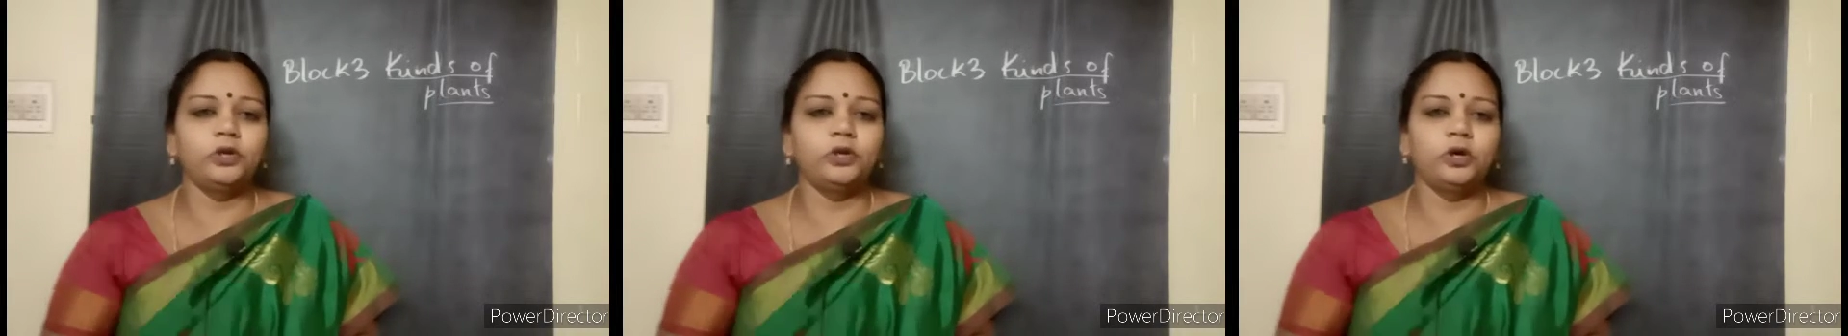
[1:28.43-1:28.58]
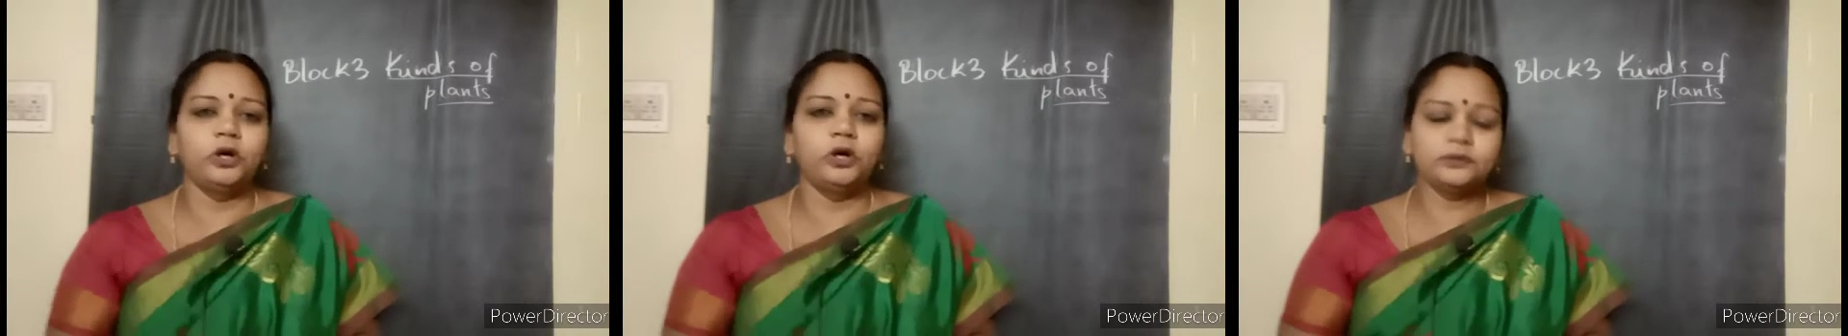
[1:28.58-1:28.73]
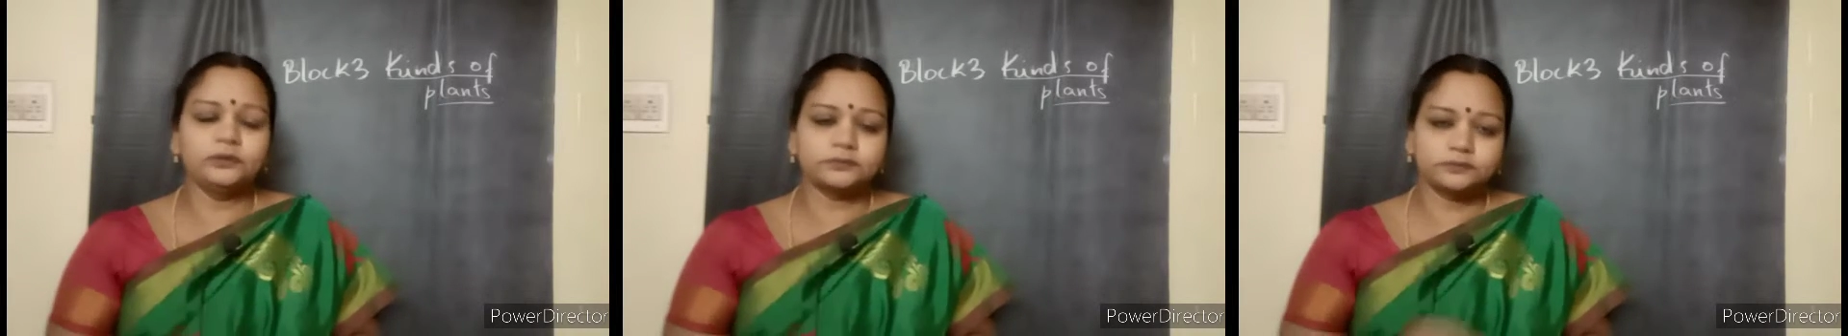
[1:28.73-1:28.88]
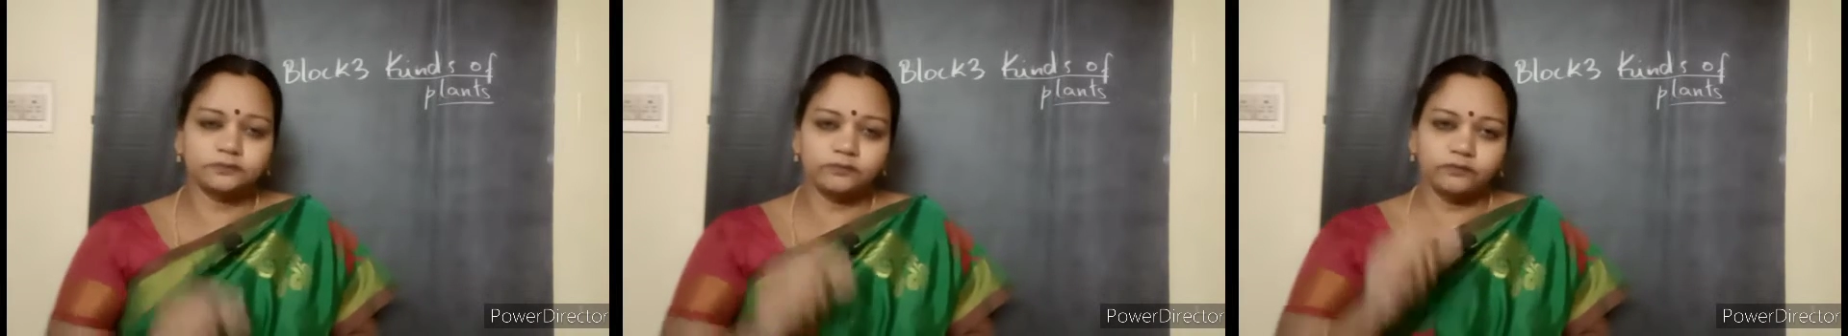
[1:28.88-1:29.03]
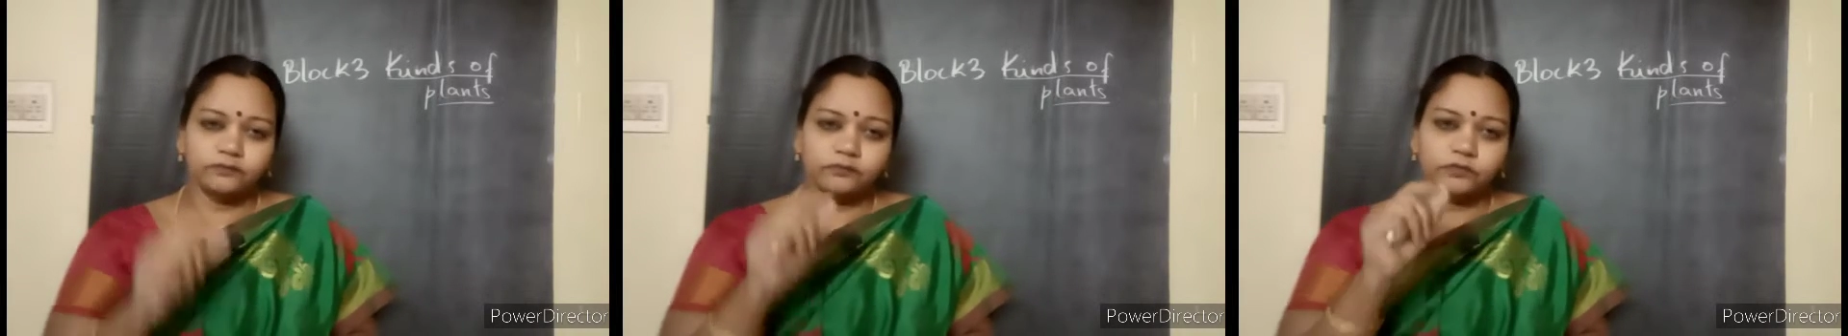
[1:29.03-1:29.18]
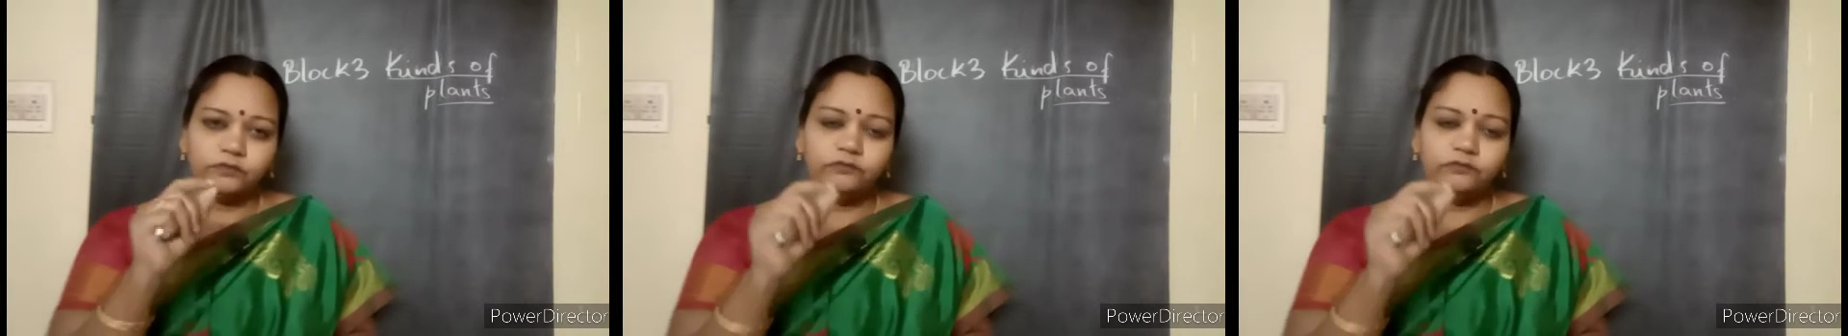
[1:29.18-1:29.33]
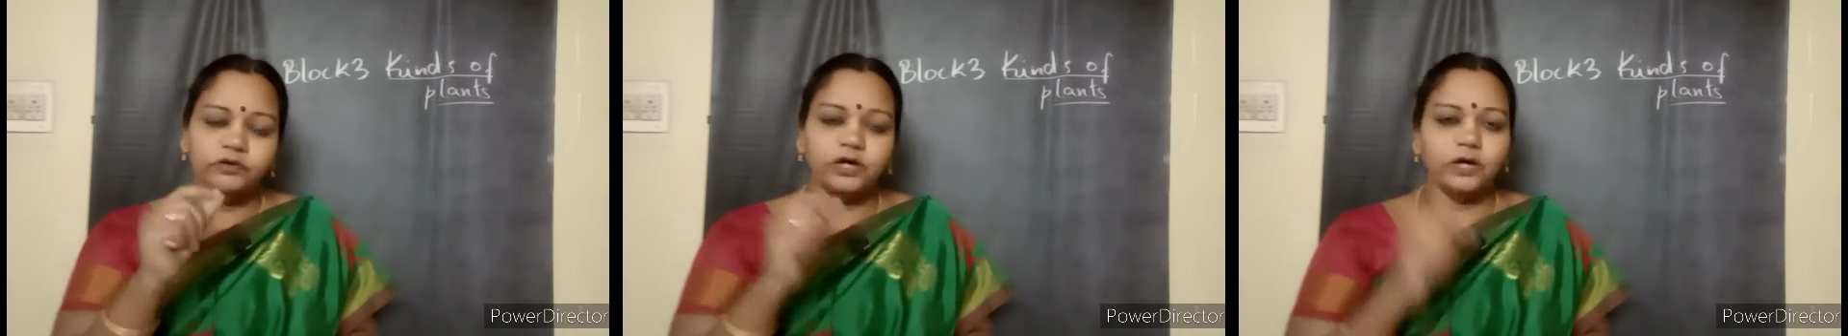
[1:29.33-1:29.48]
your
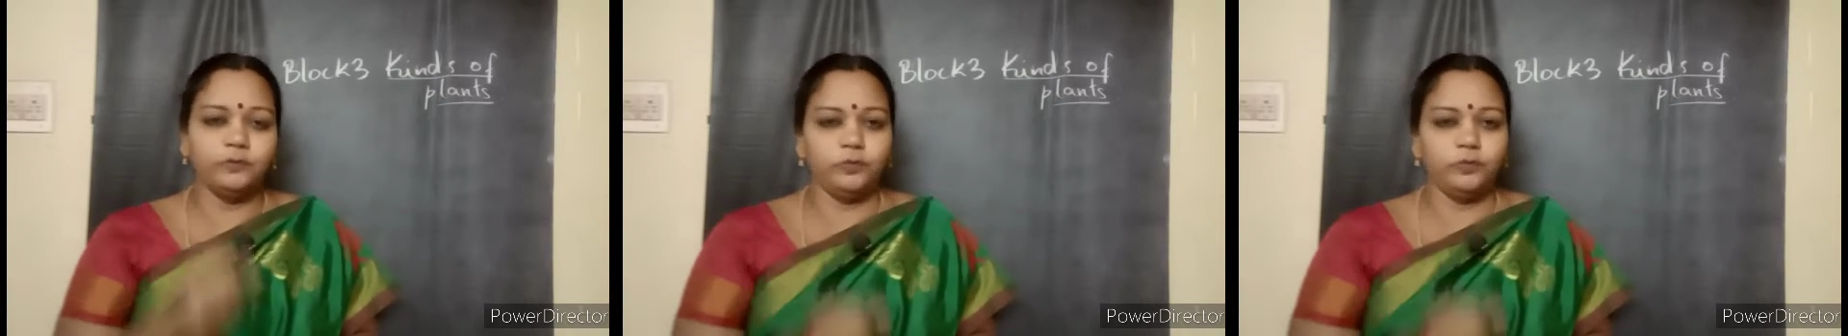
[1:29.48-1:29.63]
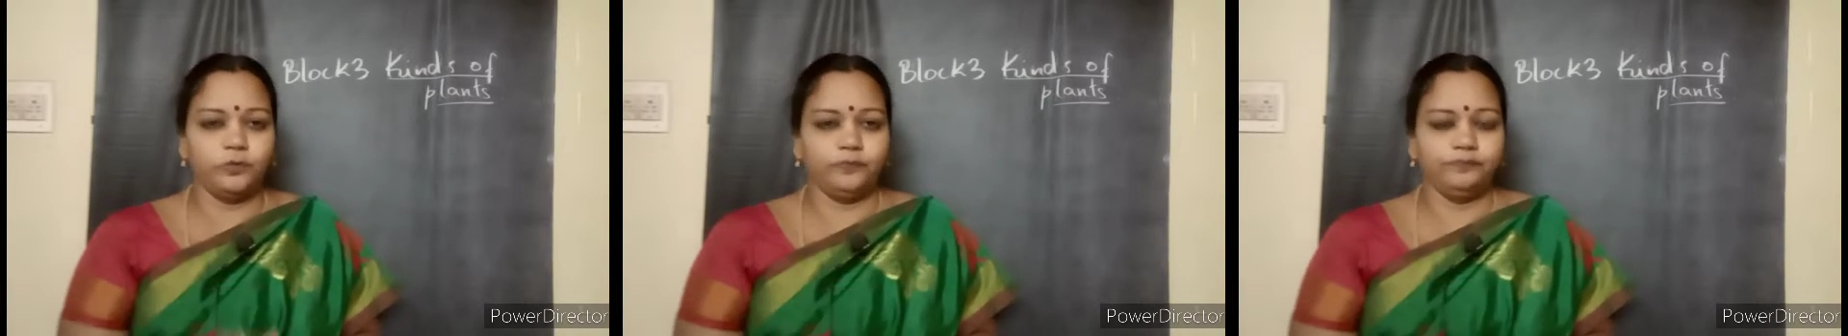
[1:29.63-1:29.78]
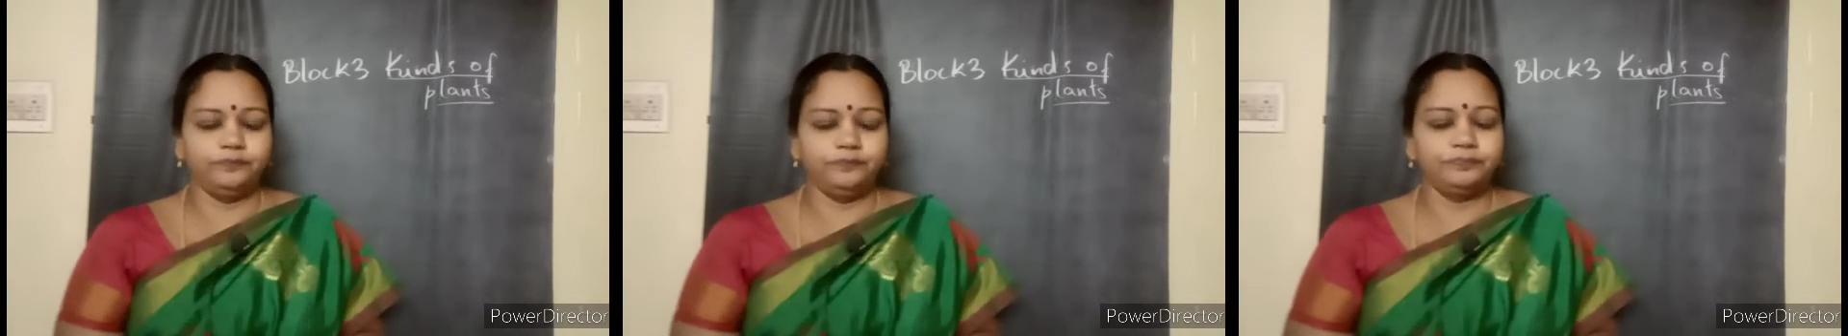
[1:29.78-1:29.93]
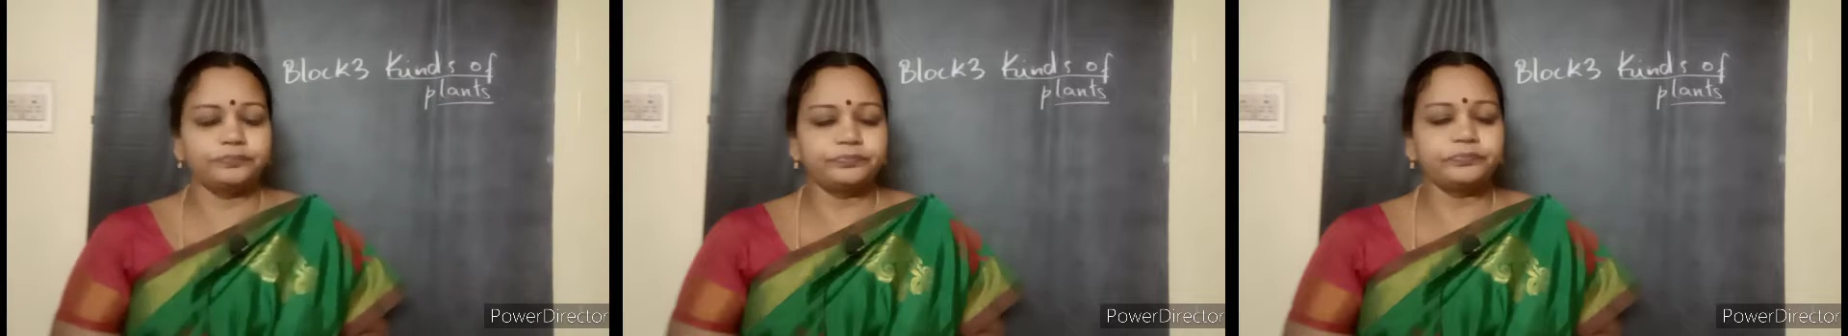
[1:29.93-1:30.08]
workbook.